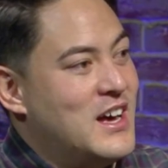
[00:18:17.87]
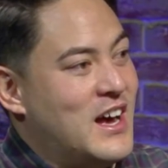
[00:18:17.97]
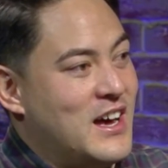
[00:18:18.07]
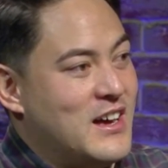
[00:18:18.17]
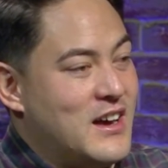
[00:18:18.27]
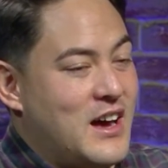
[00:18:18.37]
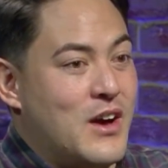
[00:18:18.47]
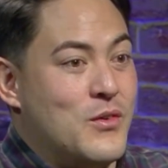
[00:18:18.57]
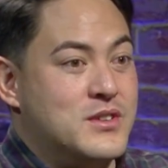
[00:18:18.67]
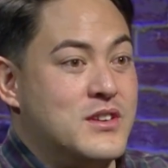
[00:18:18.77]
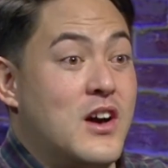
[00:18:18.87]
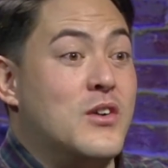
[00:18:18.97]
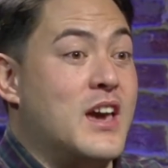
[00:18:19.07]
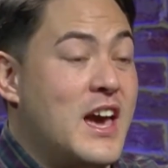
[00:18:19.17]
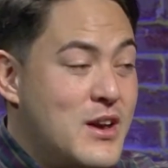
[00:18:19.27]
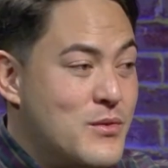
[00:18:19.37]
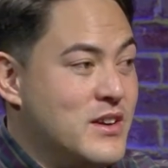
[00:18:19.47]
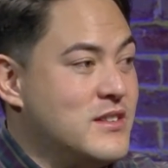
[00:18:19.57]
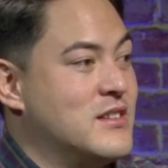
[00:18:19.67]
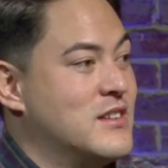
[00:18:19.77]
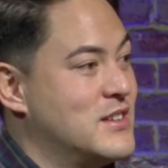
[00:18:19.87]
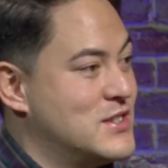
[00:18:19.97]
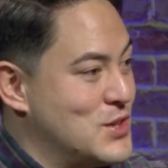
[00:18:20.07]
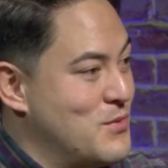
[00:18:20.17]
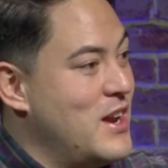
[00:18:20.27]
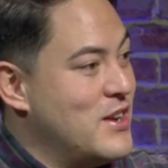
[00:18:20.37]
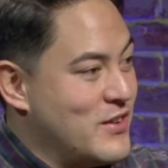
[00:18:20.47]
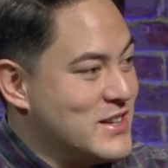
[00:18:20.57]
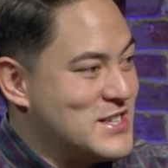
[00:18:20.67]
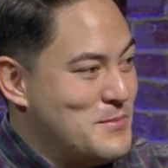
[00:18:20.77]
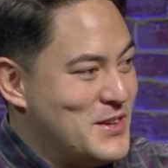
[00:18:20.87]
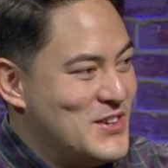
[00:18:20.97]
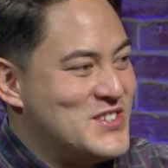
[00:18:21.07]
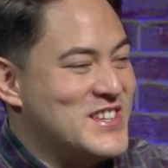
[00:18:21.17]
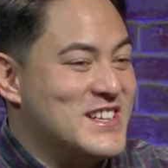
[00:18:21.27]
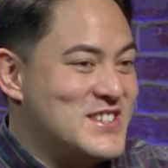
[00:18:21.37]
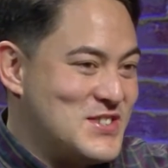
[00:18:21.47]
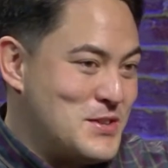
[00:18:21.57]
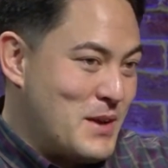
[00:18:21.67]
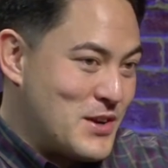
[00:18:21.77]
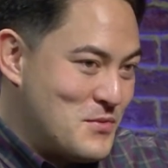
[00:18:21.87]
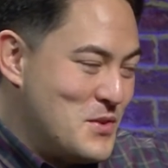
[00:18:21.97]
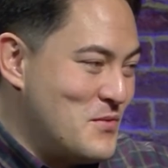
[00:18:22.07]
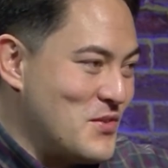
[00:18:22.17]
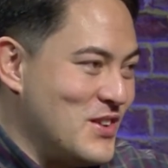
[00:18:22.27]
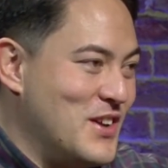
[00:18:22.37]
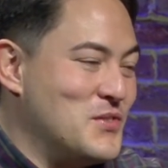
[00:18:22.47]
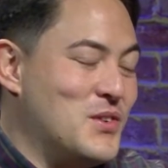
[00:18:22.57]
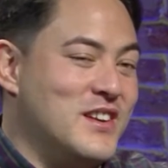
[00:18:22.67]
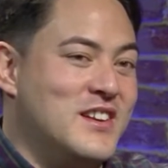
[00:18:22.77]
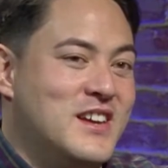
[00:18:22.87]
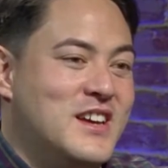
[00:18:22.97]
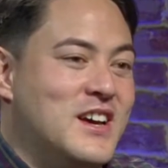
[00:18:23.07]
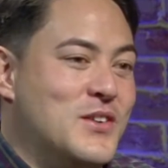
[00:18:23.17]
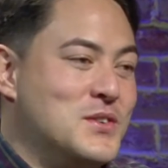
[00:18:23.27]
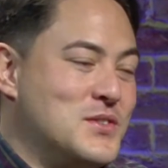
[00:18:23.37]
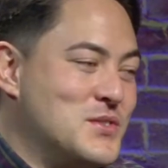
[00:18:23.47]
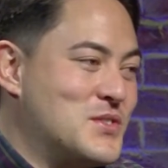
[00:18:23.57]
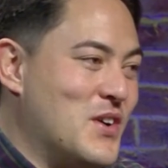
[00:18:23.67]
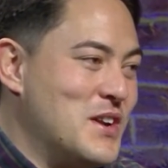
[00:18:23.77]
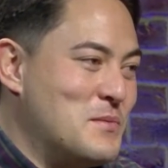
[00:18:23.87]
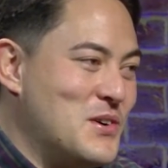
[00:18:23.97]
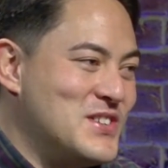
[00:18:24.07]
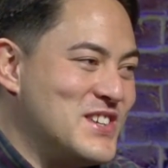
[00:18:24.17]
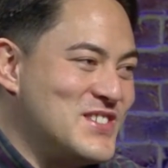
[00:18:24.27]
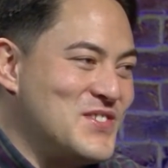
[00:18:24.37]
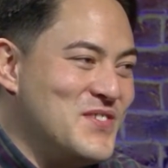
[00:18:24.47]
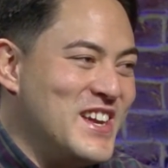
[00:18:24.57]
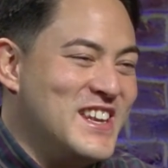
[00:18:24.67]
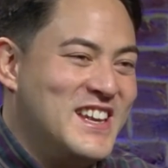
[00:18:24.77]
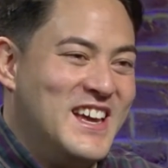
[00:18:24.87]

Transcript: I was okay with surrendering some of those things to make room for a loved one was quite a process for me.